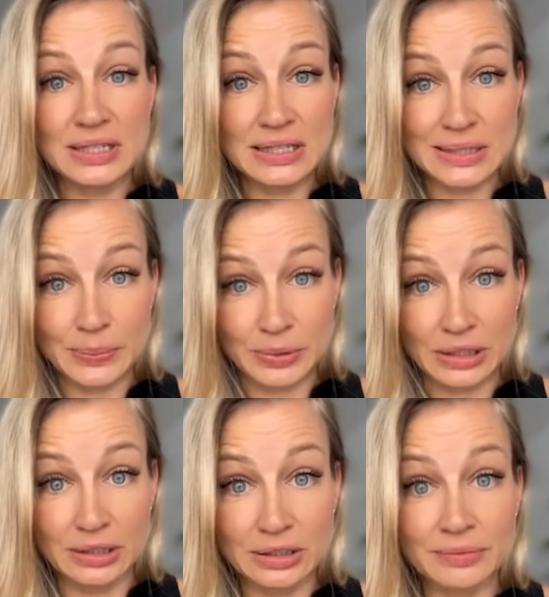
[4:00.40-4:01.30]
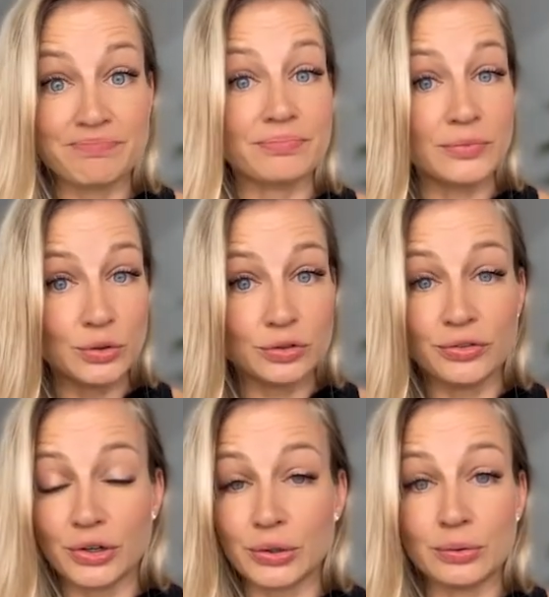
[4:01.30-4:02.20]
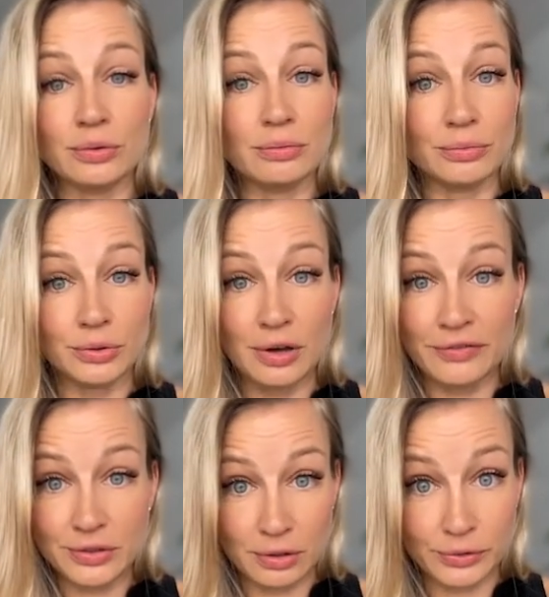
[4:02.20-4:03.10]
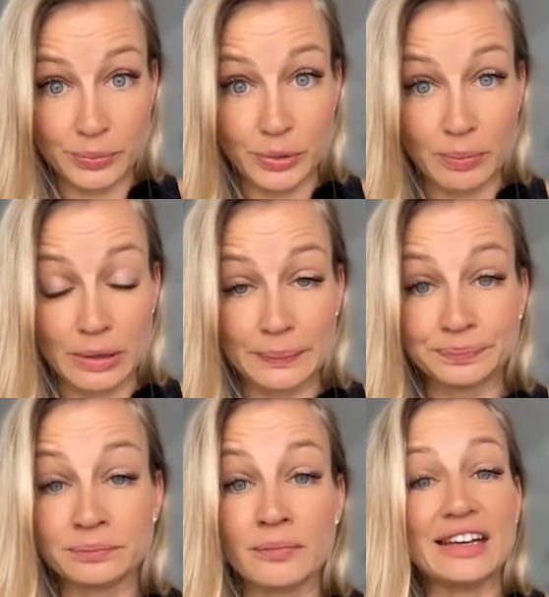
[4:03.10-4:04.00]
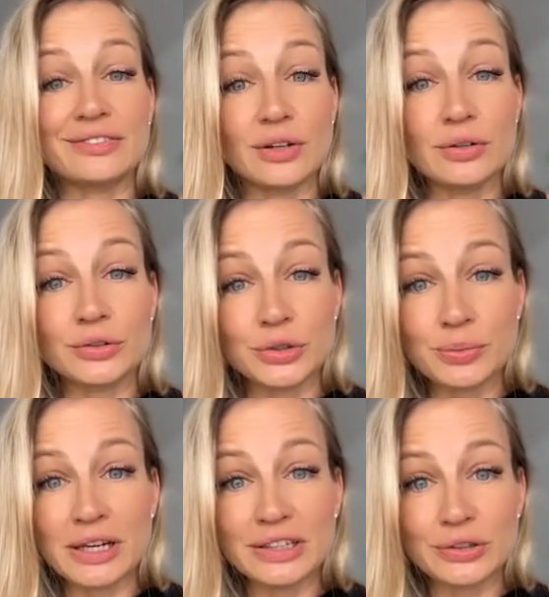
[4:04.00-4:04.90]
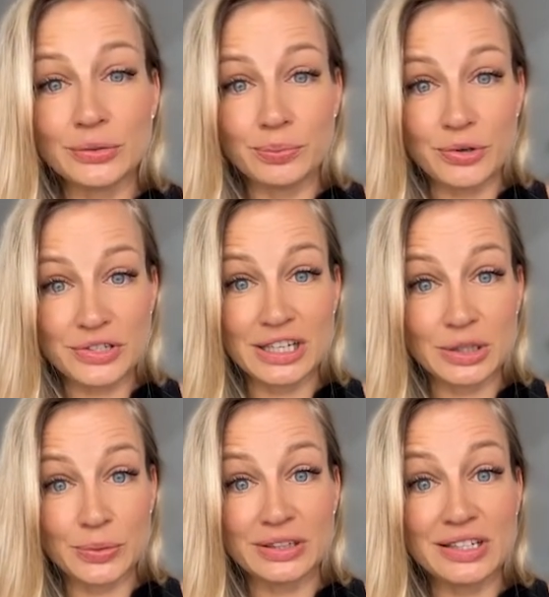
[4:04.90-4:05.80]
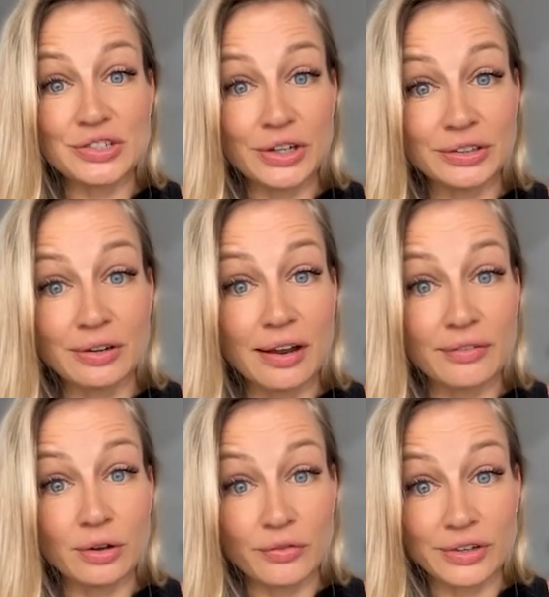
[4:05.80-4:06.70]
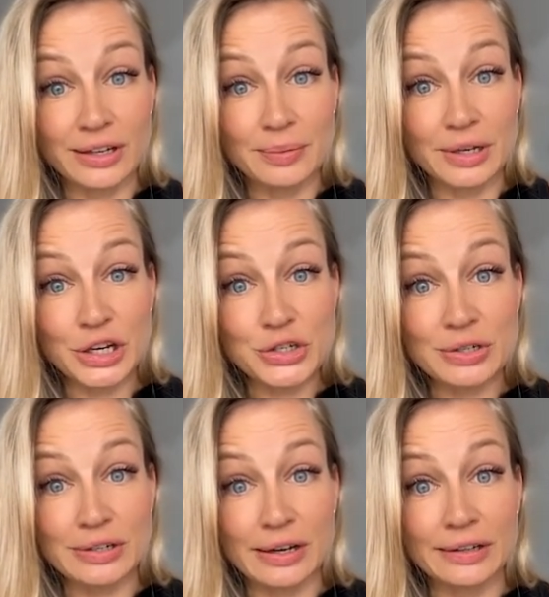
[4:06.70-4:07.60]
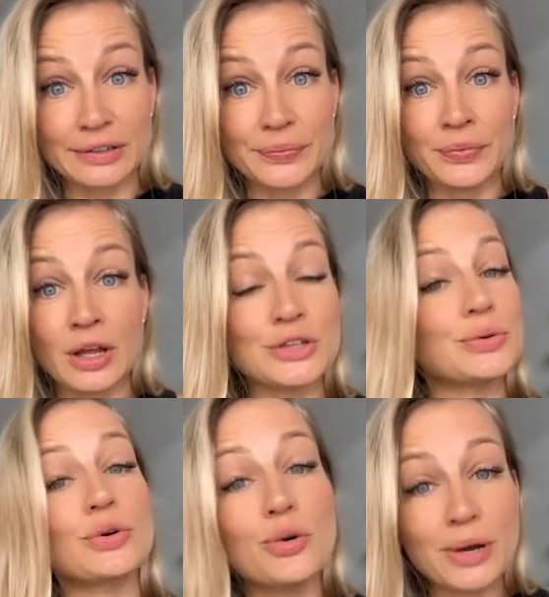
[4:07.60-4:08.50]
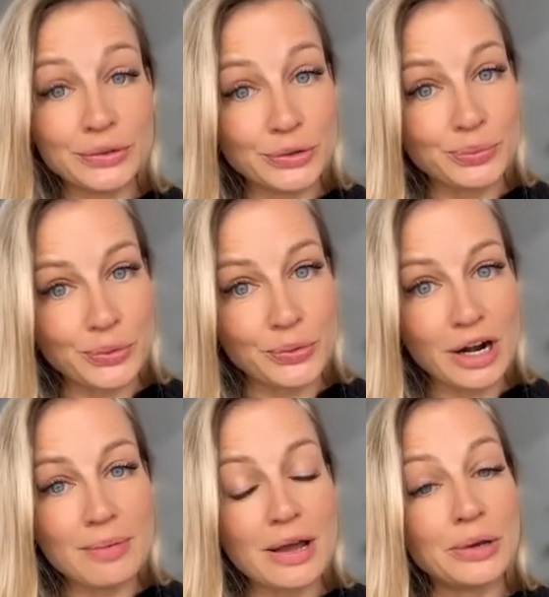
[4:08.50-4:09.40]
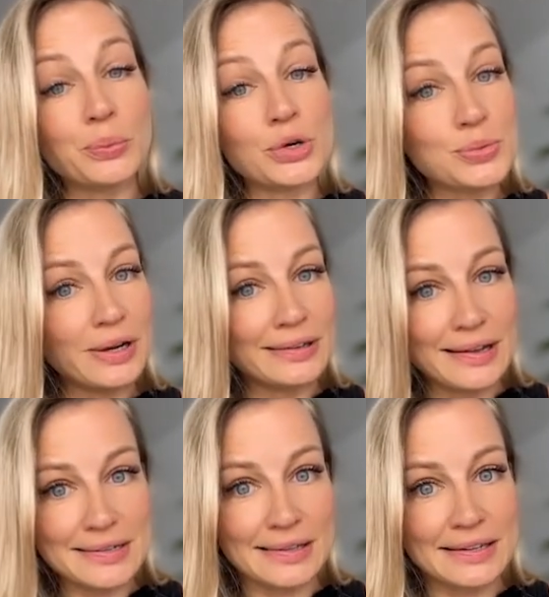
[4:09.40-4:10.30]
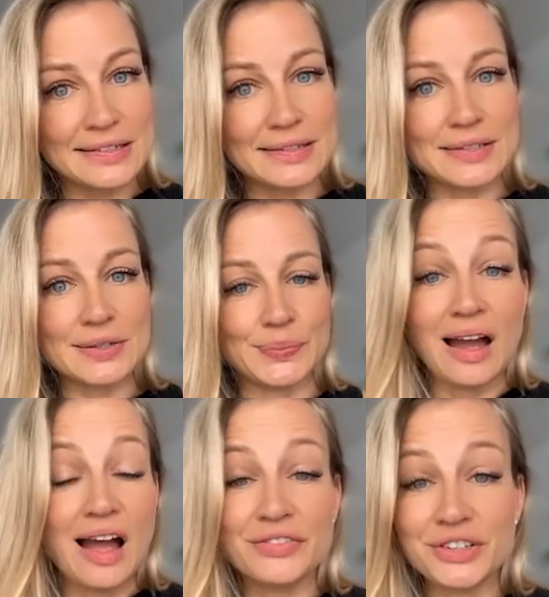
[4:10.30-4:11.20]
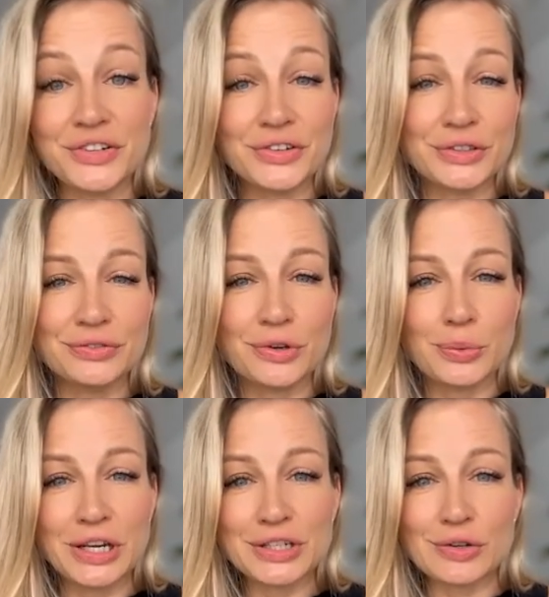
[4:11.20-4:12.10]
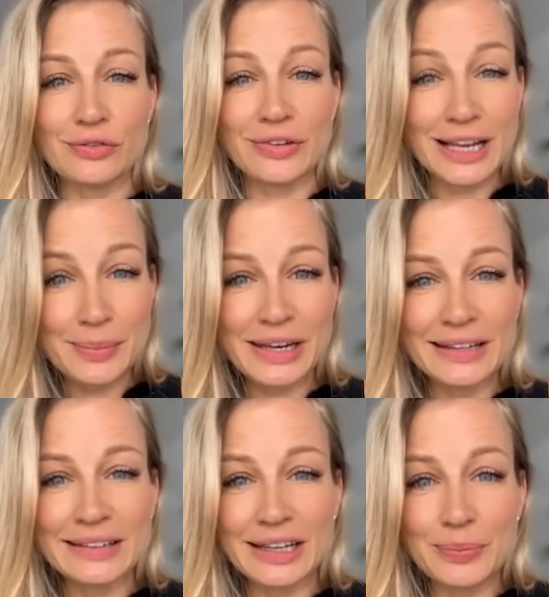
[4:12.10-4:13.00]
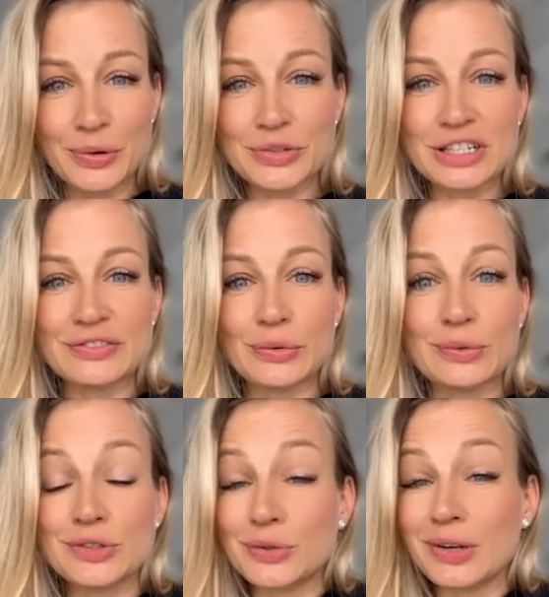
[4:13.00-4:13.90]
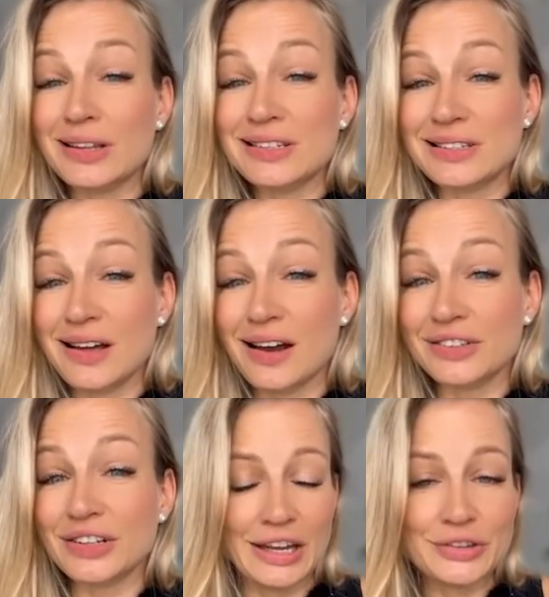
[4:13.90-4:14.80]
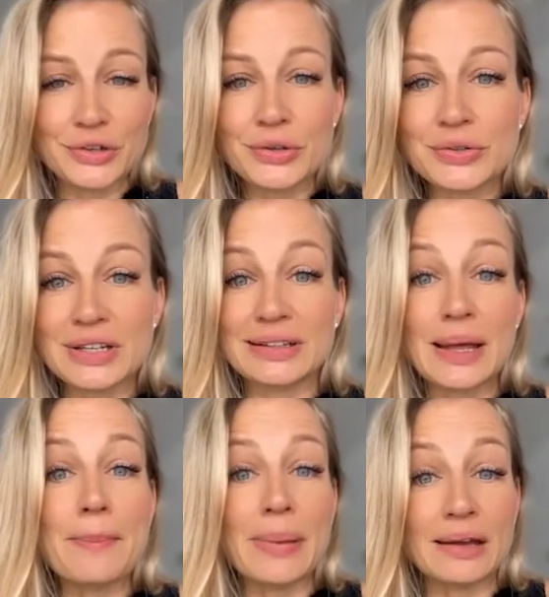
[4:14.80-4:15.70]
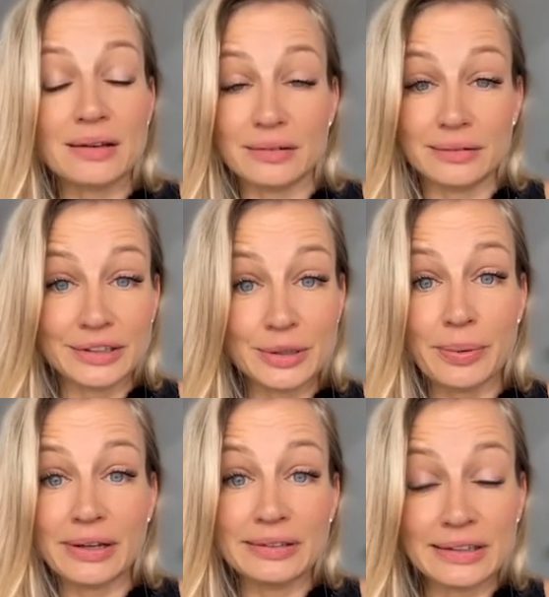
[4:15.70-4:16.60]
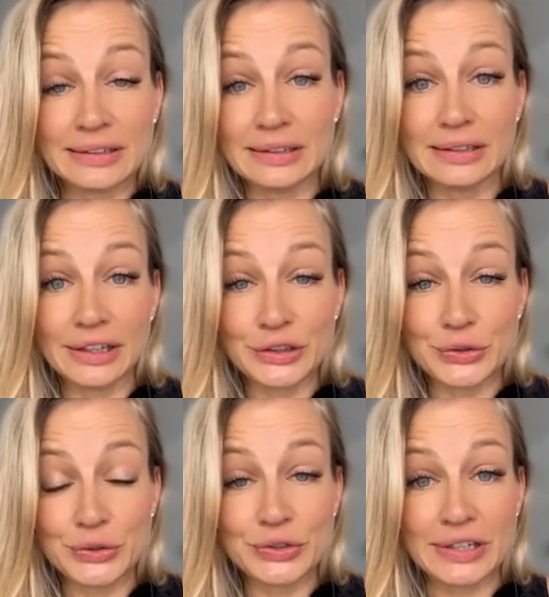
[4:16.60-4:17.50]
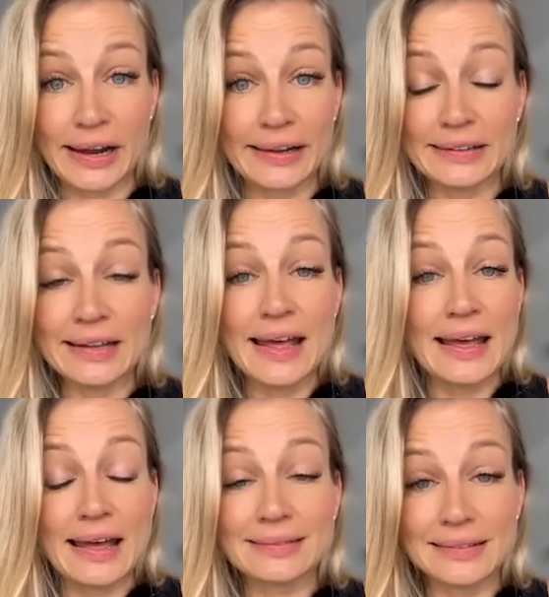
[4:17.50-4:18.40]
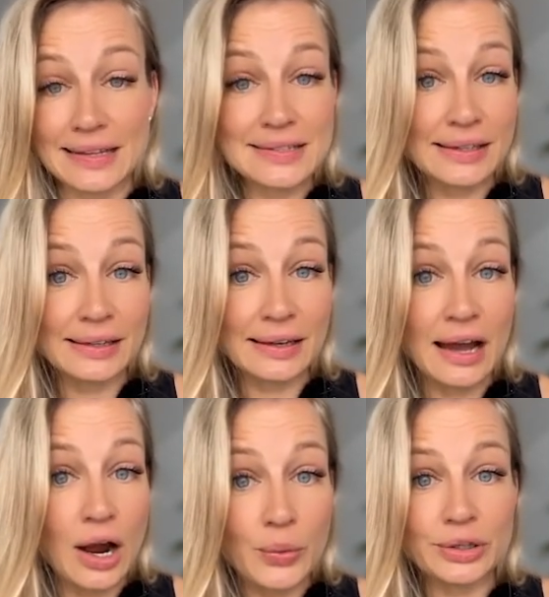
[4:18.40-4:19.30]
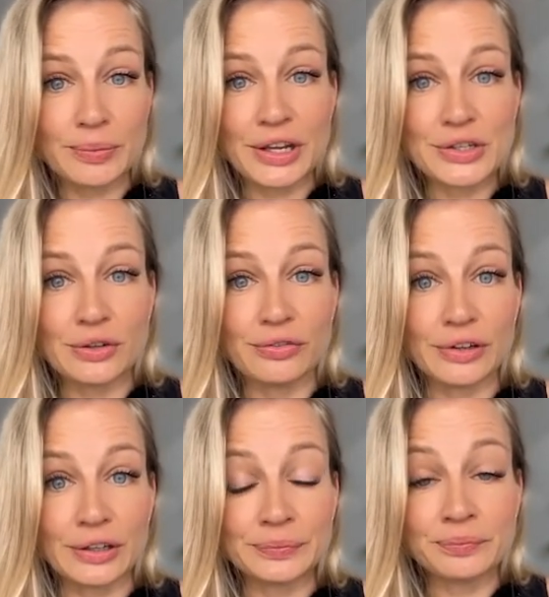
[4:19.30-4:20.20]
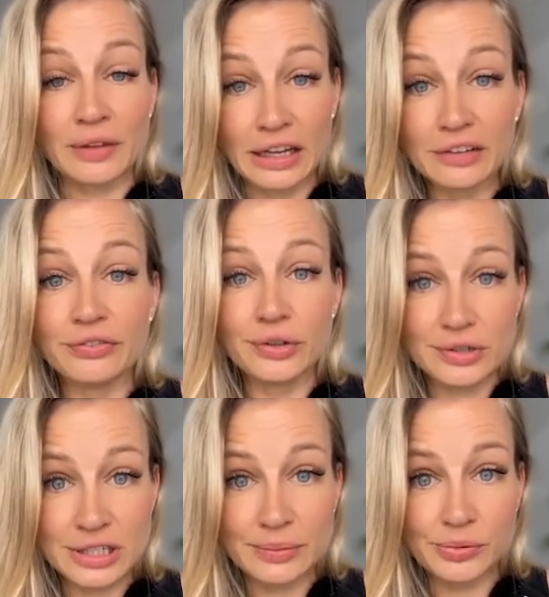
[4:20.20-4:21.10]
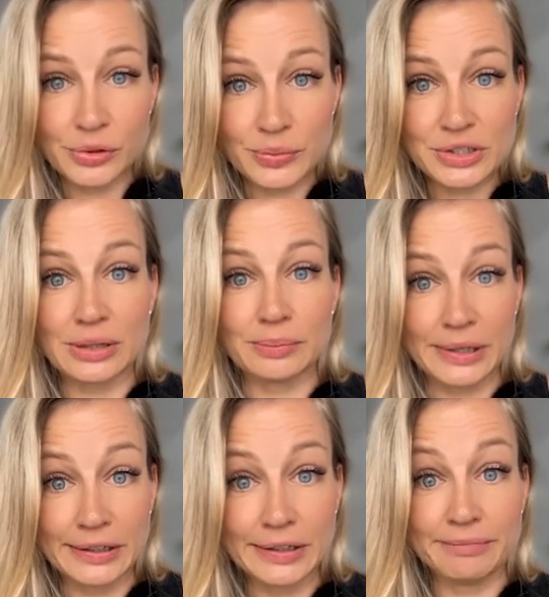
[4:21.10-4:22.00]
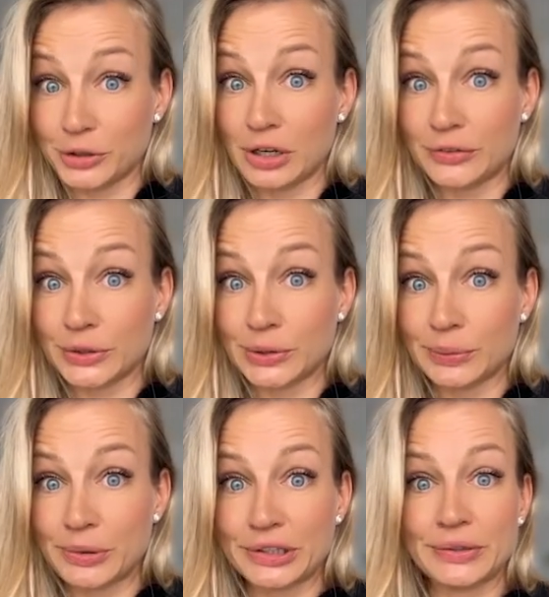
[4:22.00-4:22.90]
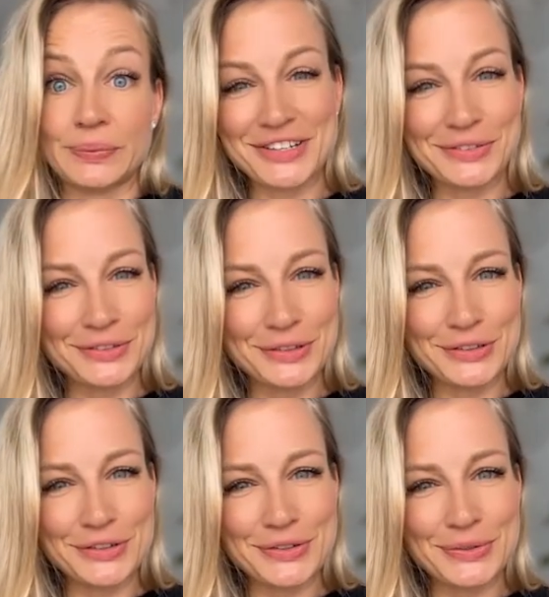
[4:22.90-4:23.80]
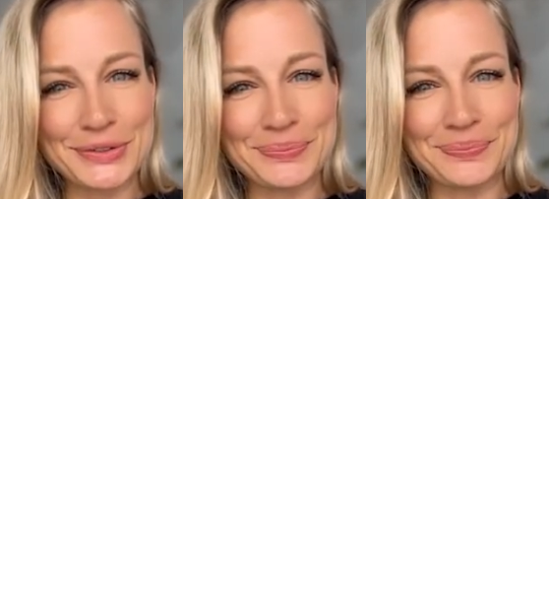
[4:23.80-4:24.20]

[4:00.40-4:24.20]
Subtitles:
disappeared, good for you, you have solved the problem. If not, you may need to proceed with a stricter level of the elimination diet. So go back to the program and watch my next lessons. After 3 to 4 weeks of eliminating processed foods, you can start introducing them back little by little into your diet and testing how it makes you feel. If your symptoms come back, you have the culprit. So talk to you soon.